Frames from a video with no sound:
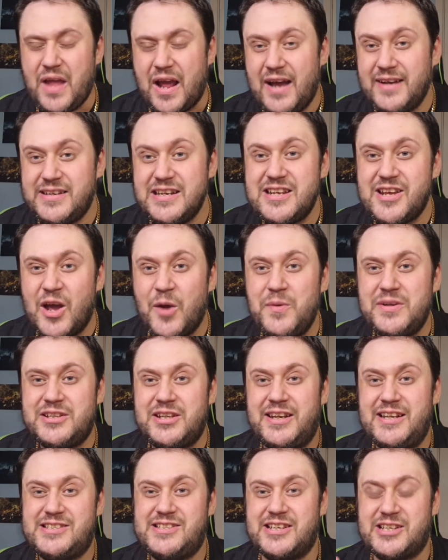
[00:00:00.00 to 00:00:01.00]
I did go
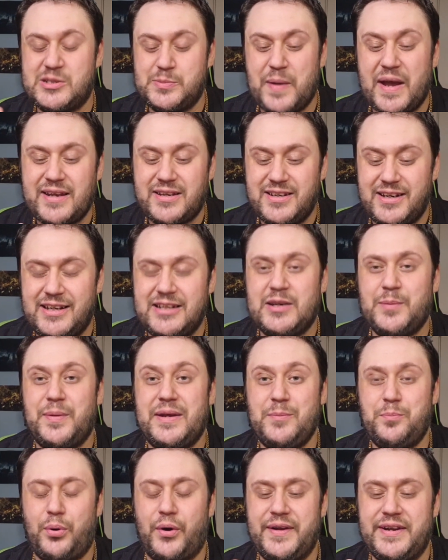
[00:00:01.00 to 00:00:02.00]
into this expecting it to
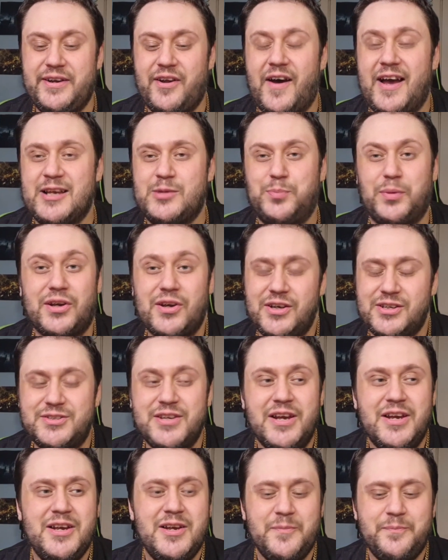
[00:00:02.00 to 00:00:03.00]
be pretty nice because,
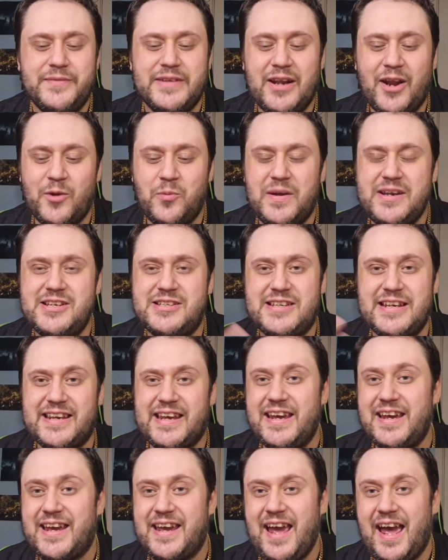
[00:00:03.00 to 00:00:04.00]
you know, when you see
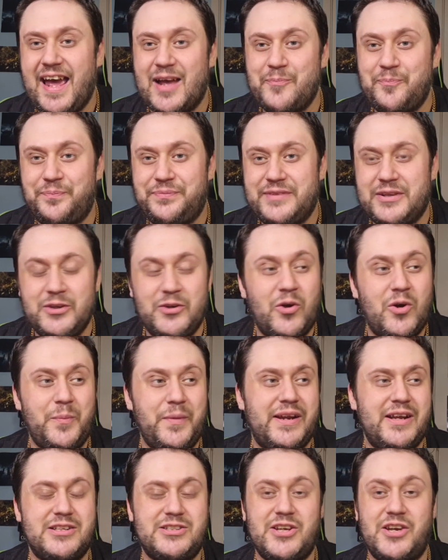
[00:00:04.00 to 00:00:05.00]
Kitkat, you
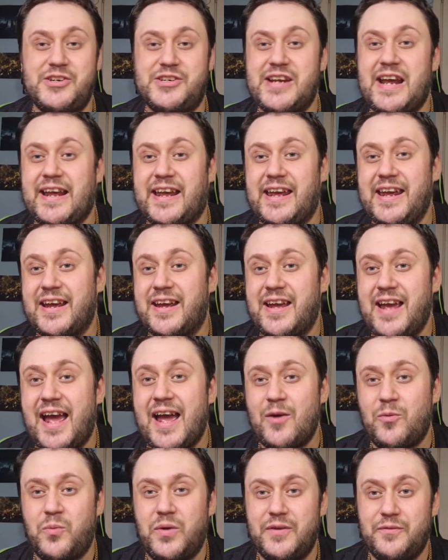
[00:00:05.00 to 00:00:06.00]
normally associate
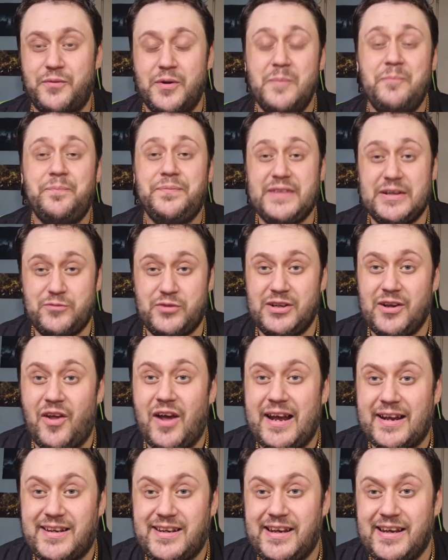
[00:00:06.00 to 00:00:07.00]
Kitkat with, if you
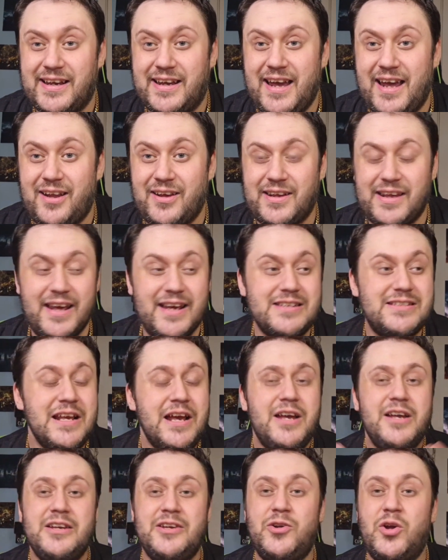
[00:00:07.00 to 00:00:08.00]
like Kitkat, I guess,
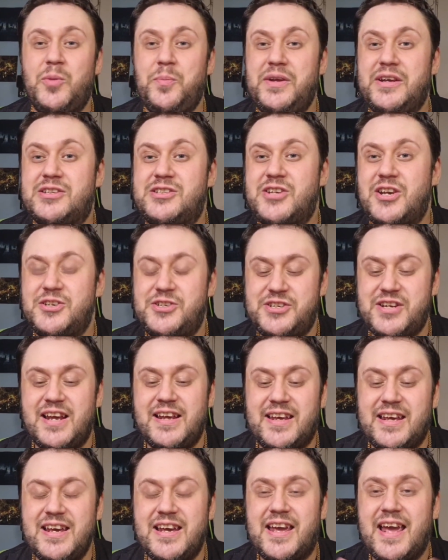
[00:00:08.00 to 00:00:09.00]
you normally
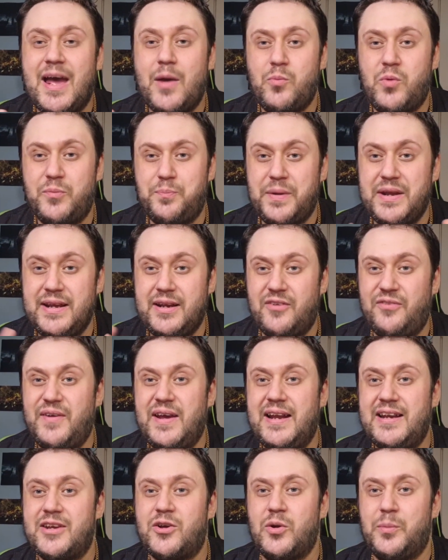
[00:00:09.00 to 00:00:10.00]
associate Kitkat with being a
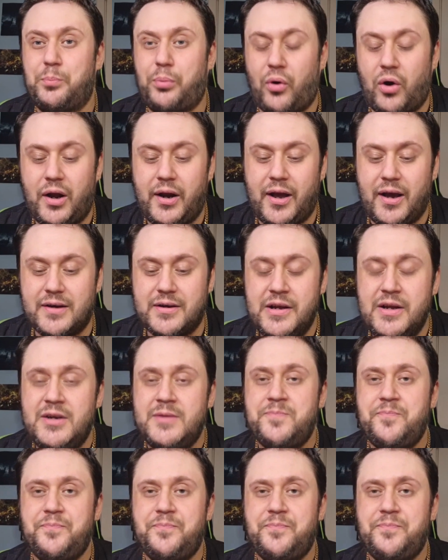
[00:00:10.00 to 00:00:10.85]
fairly good product.